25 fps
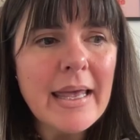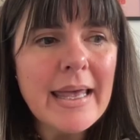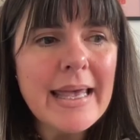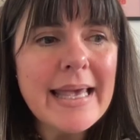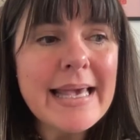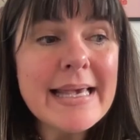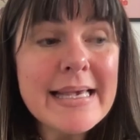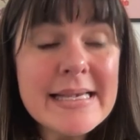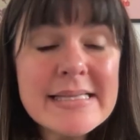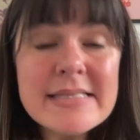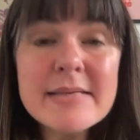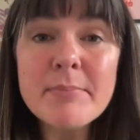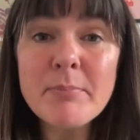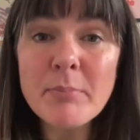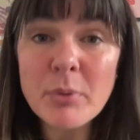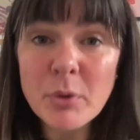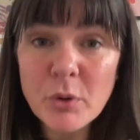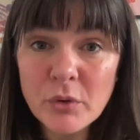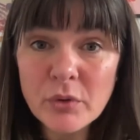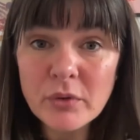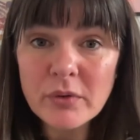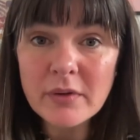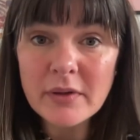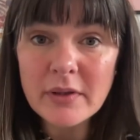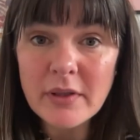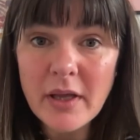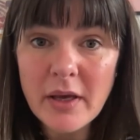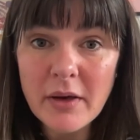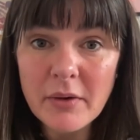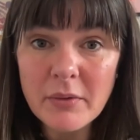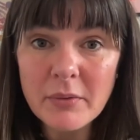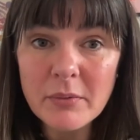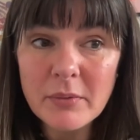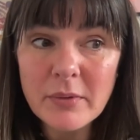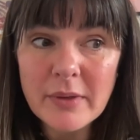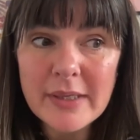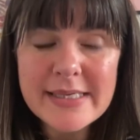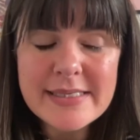is important,
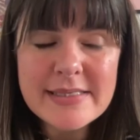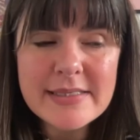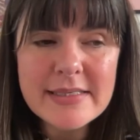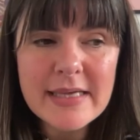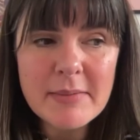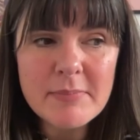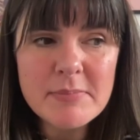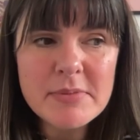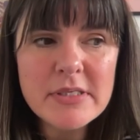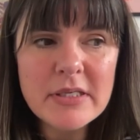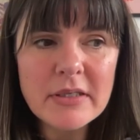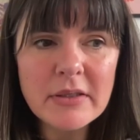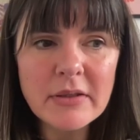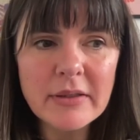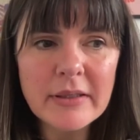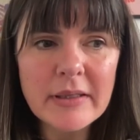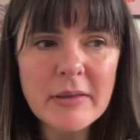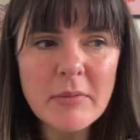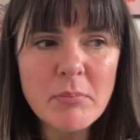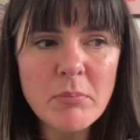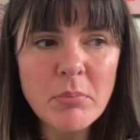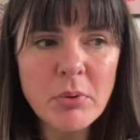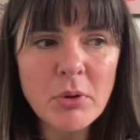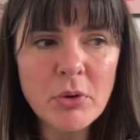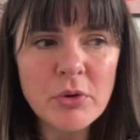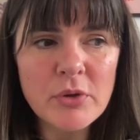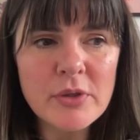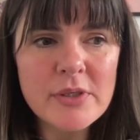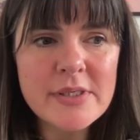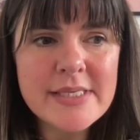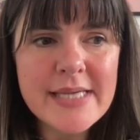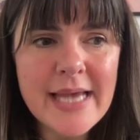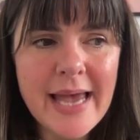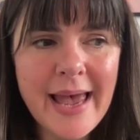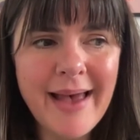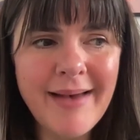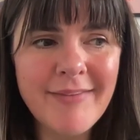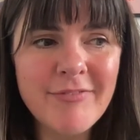though. It's absolutely important
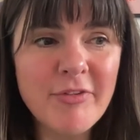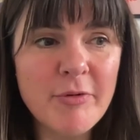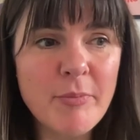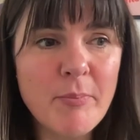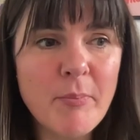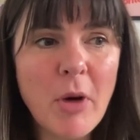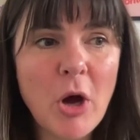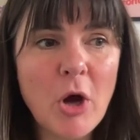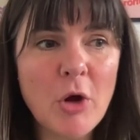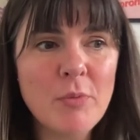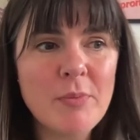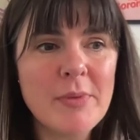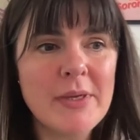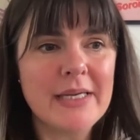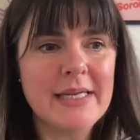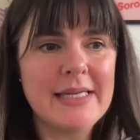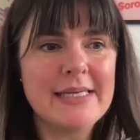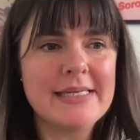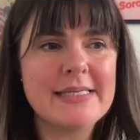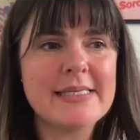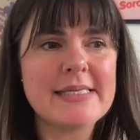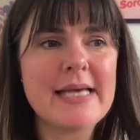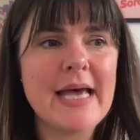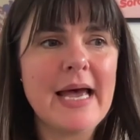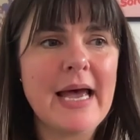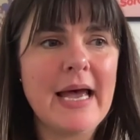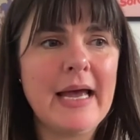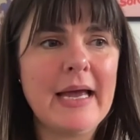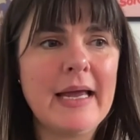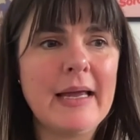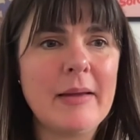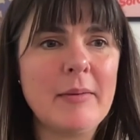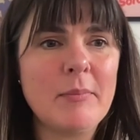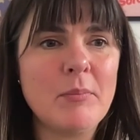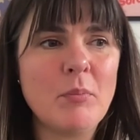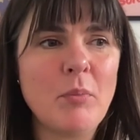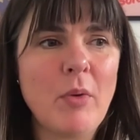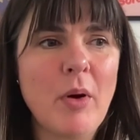to have a moment in
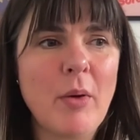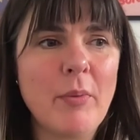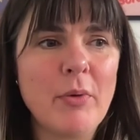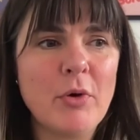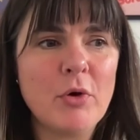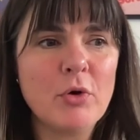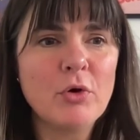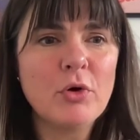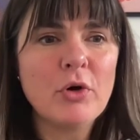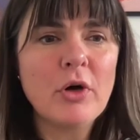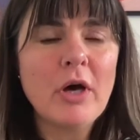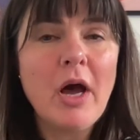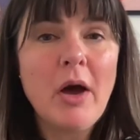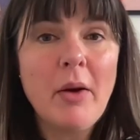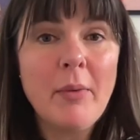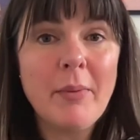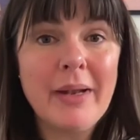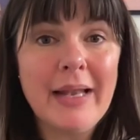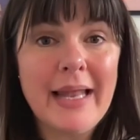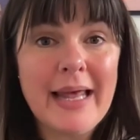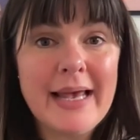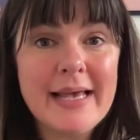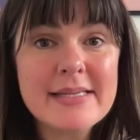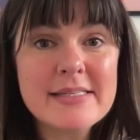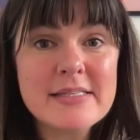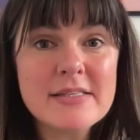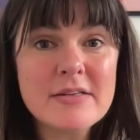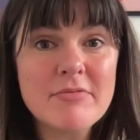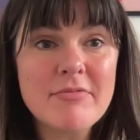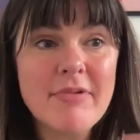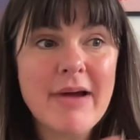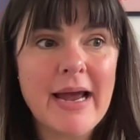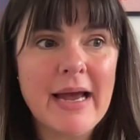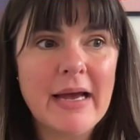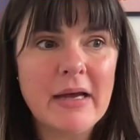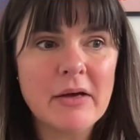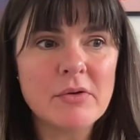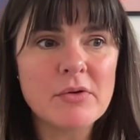time where we all coalesce
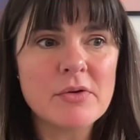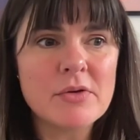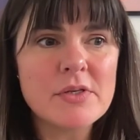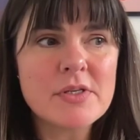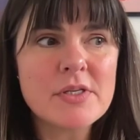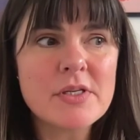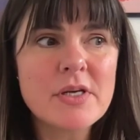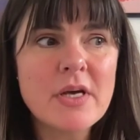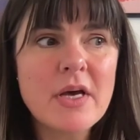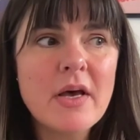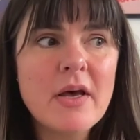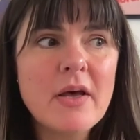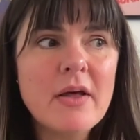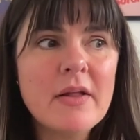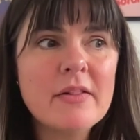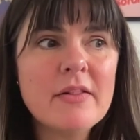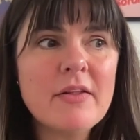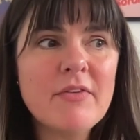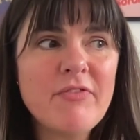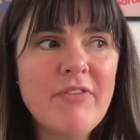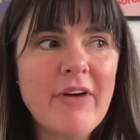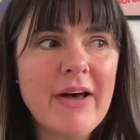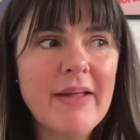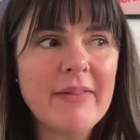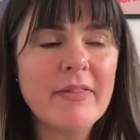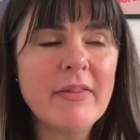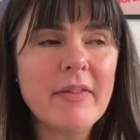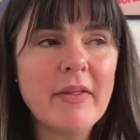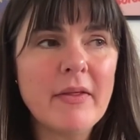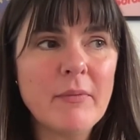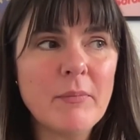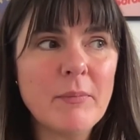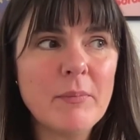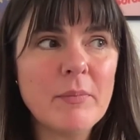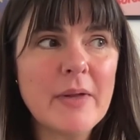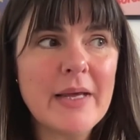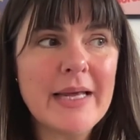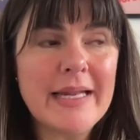around the fact
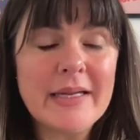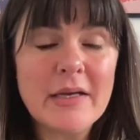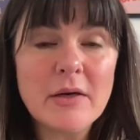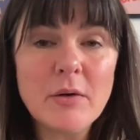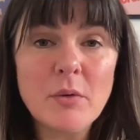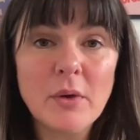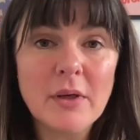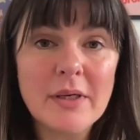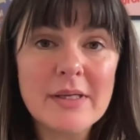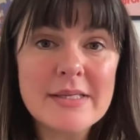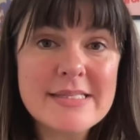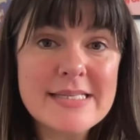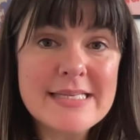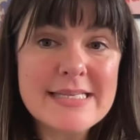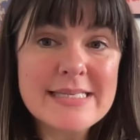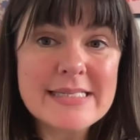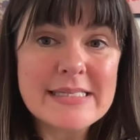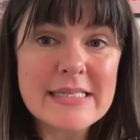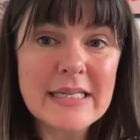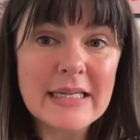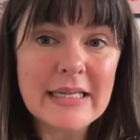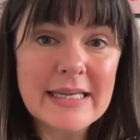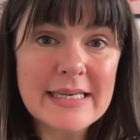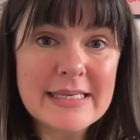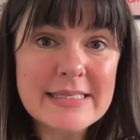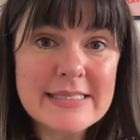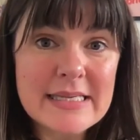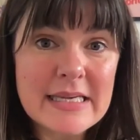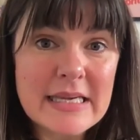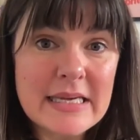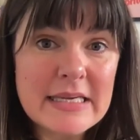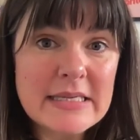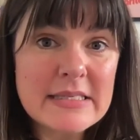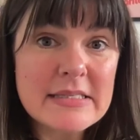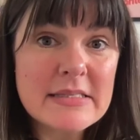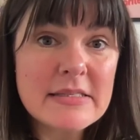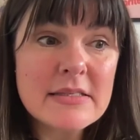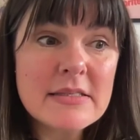that inequality still
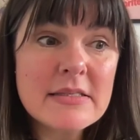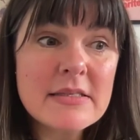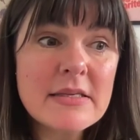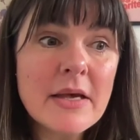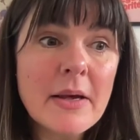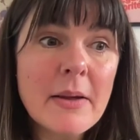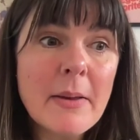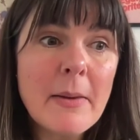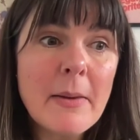exists.